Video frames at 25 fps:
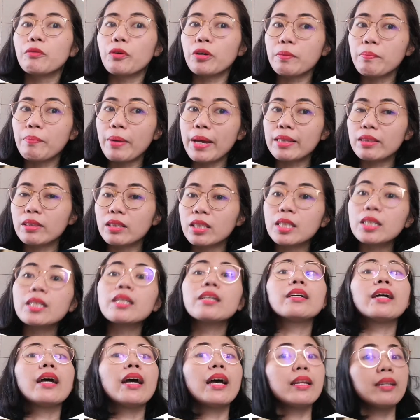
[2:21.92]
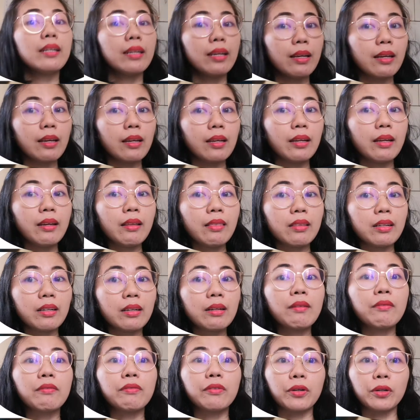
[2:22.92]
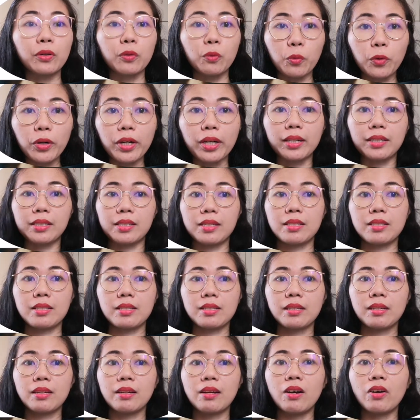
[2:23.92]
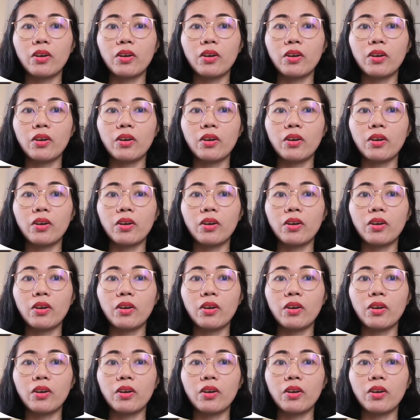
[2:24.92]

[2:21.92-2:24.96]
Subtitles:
for better, and either for worse.